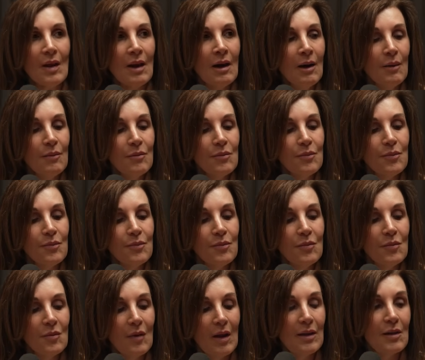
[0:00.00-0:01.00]
Um,
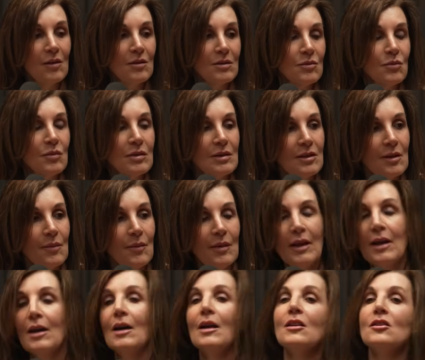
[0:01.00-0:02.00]
and those will
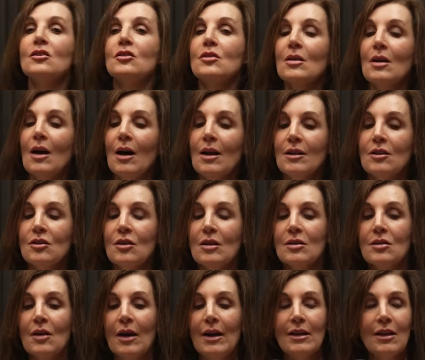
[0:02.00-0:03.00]
stimulate
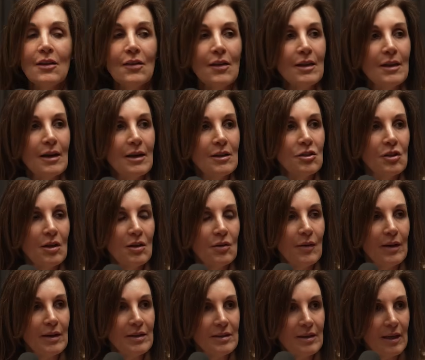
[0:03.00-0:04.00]
collagen. So anything that
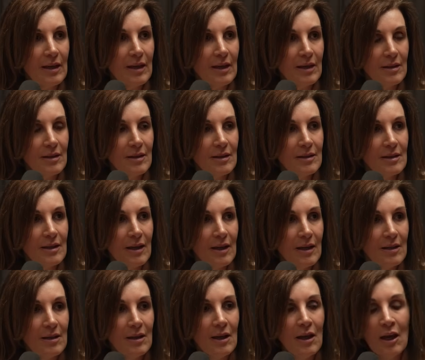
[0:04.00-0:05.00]
generates heat in the skin